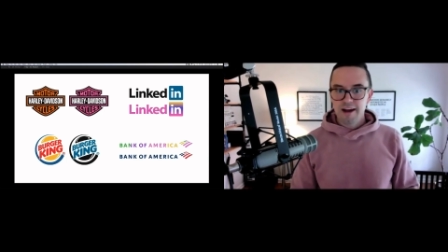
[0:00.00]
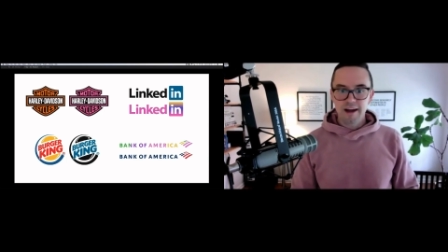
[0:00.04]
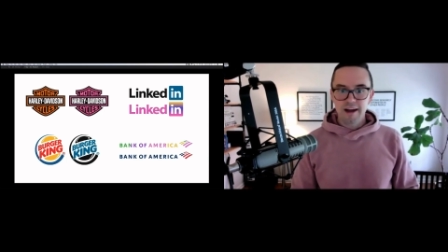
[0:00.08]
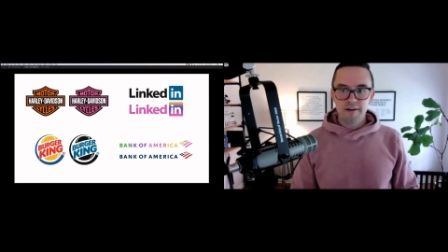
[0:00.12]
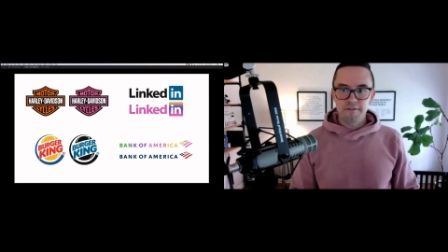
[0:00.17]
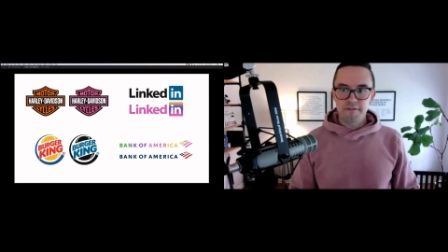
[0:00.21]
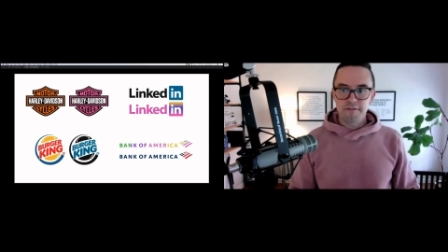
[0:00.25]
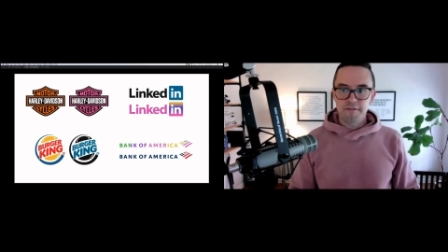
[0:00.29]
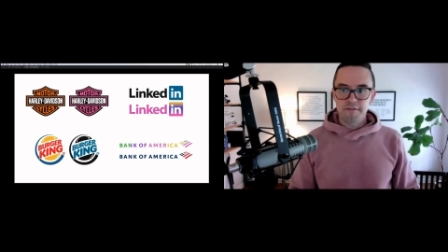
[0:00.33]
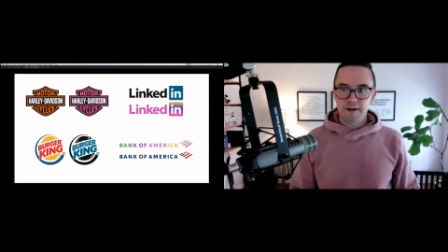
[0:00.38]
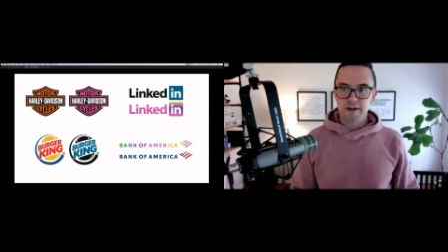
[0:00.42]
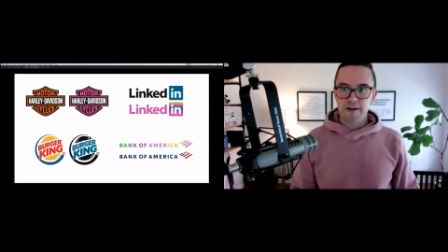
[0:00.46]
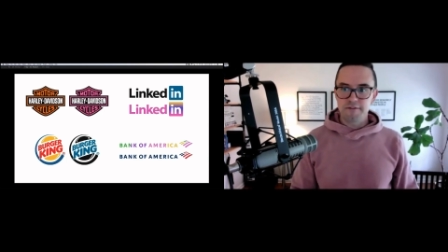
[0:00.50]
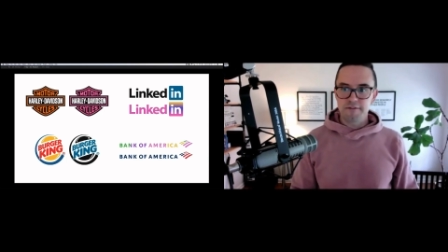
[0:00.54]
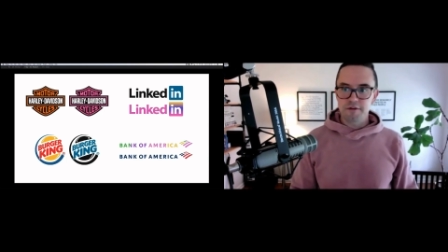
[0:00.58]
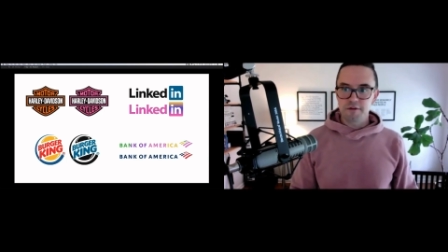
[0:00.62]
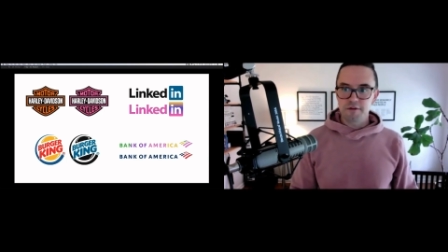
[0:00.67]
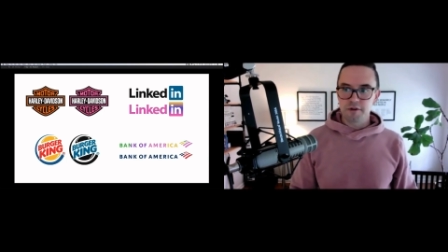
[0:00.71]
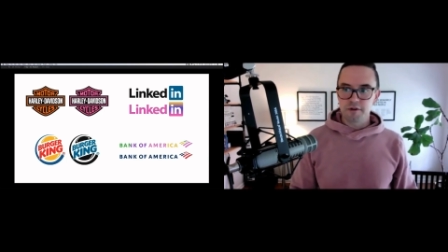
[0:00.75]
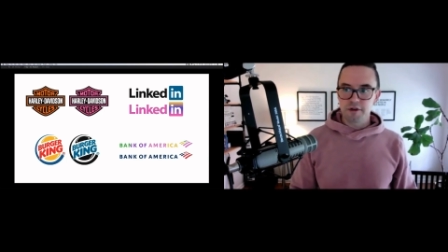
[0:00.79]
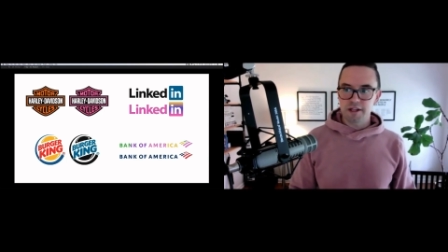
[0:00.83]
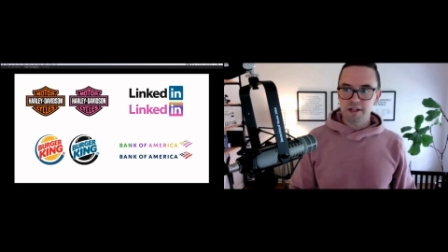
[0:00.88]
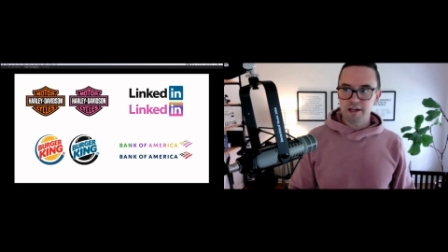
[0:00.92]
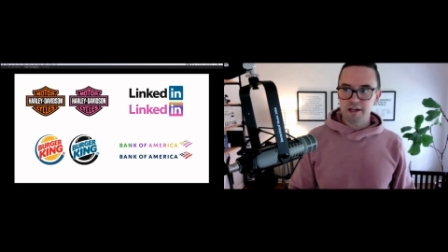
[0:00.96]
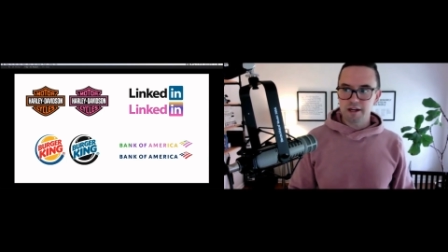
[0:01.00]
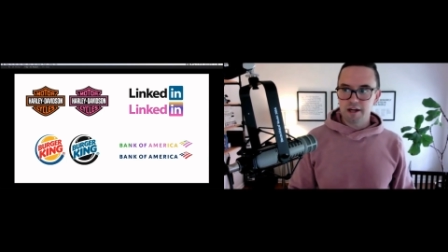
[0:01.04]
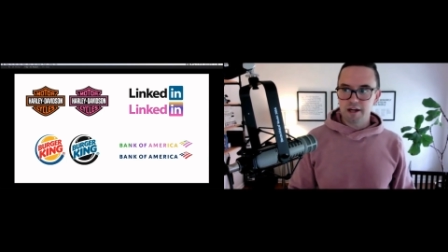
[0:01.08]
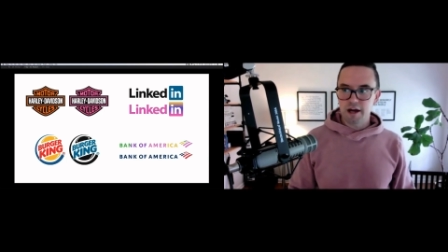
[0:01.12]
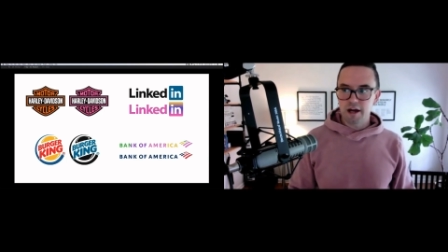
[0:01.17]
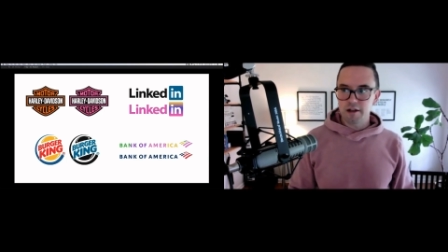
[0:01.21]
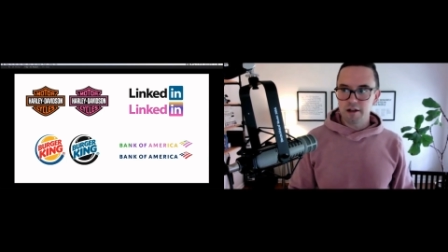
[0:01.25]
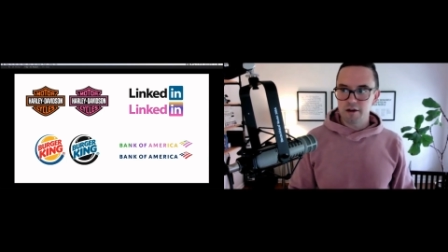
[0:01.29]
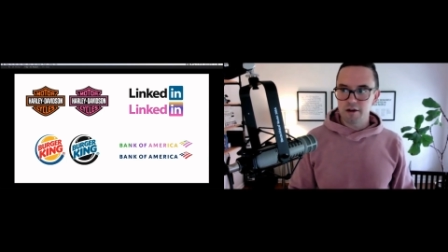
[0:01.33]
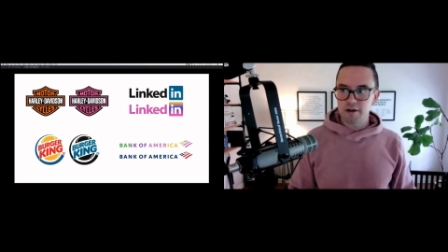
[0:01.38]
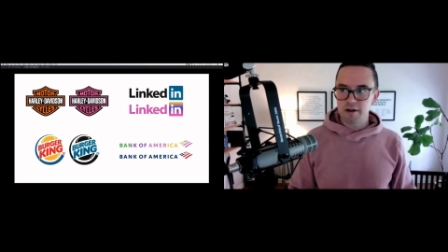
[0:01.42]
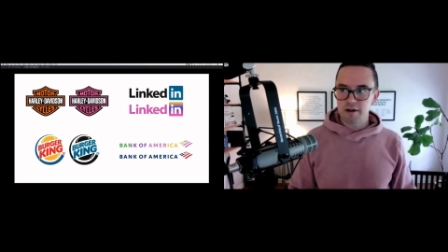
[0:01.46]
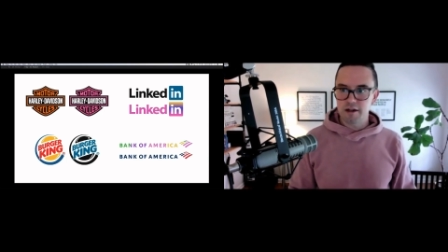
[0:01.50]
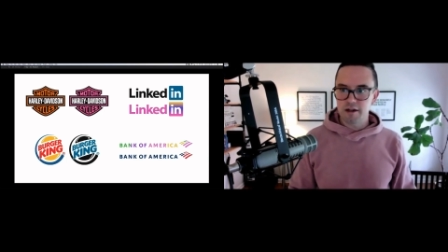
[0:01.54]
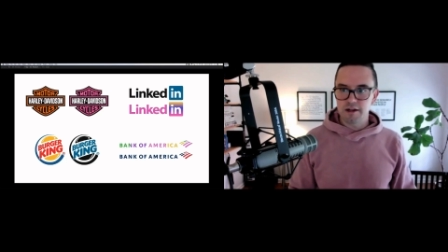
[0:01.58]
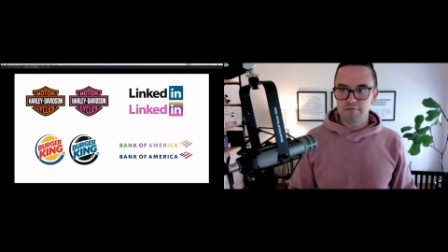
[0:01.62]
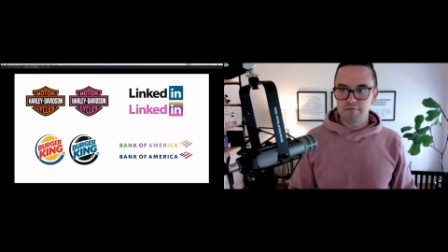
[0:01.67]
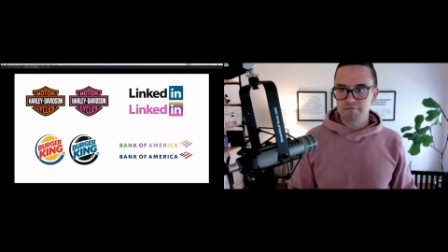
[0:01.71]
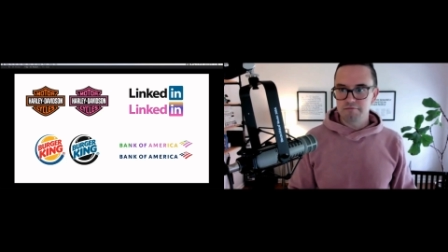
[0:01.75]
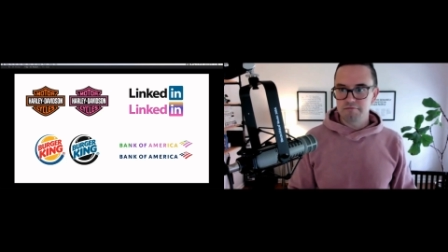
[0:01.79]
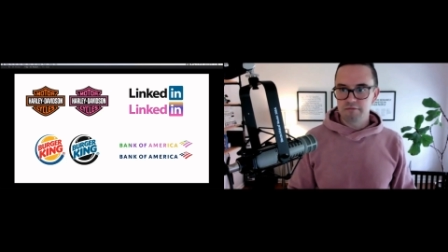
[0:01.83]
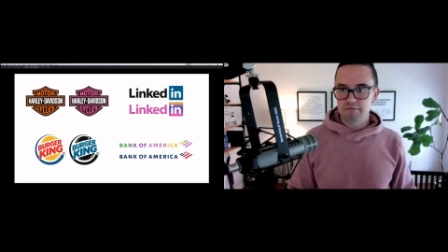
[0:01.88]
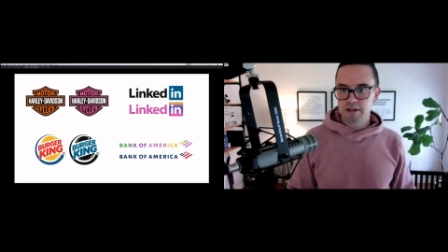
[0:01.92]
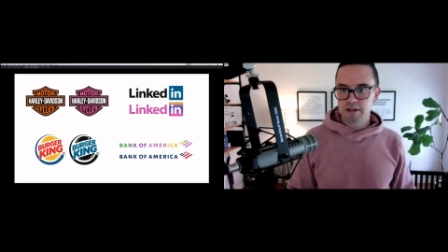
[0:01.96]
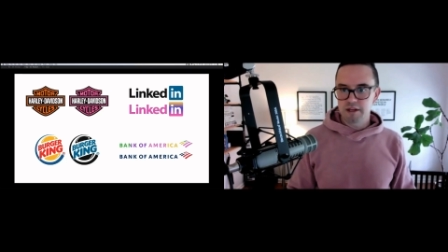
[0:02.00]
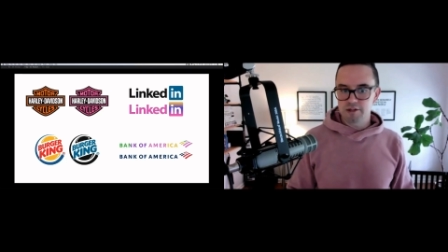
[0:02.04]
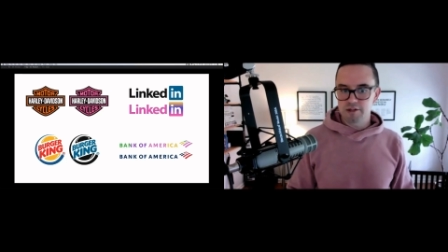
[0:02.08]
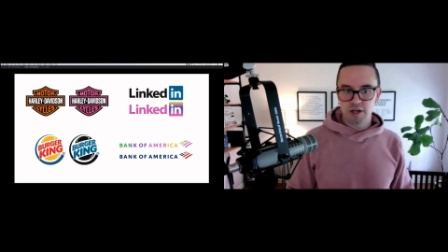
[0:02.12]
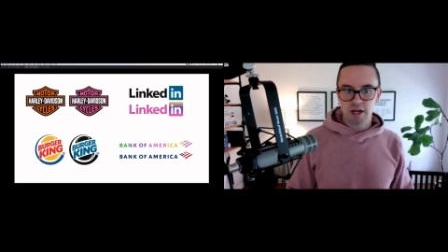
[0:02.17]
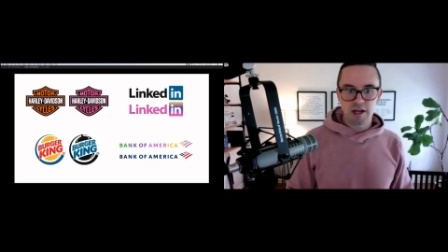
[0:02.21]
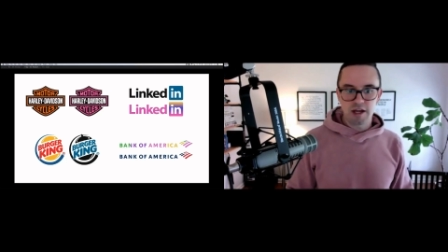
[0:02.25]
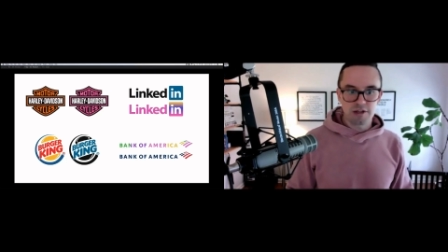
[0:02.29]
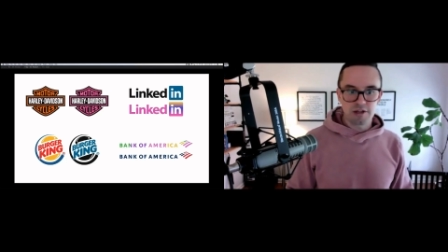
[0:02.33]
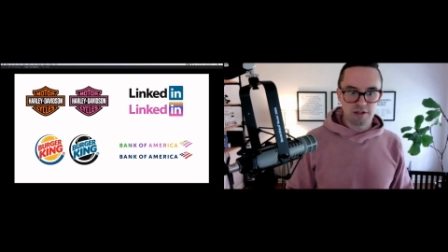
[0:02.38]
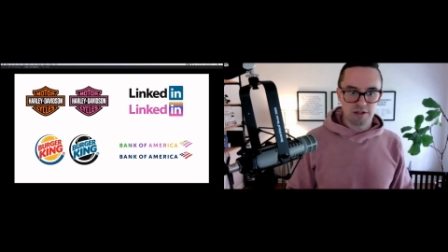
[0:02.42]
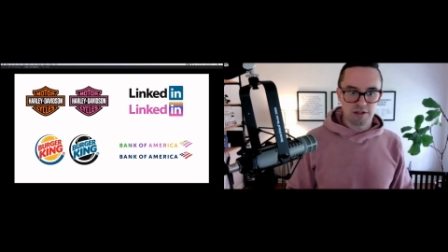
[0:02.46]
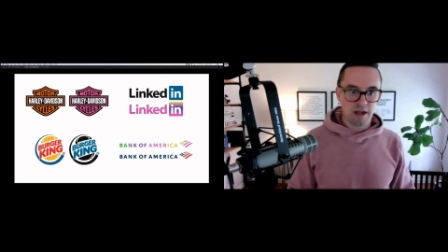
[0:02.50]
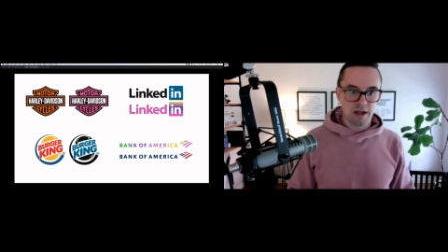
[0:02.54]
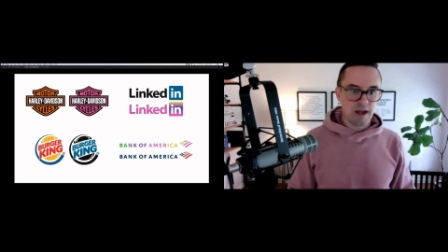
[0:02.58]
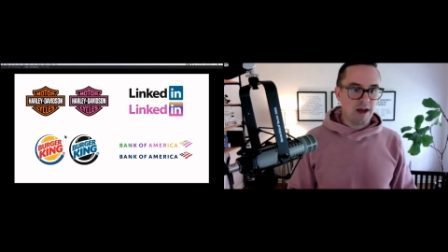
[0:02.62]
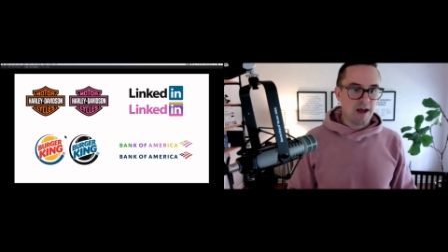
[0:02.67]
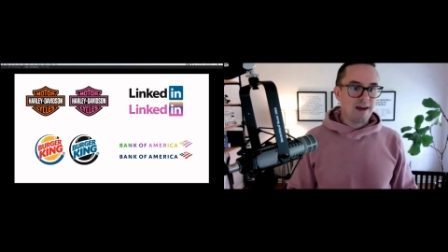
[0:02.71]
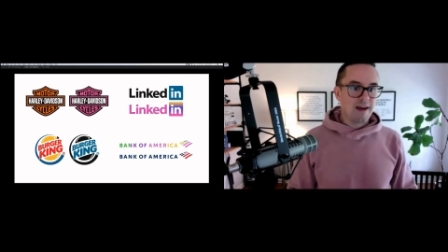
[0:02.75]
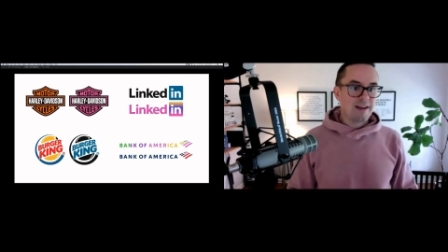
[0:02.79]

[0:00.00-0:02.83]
if you look at the color, it changes.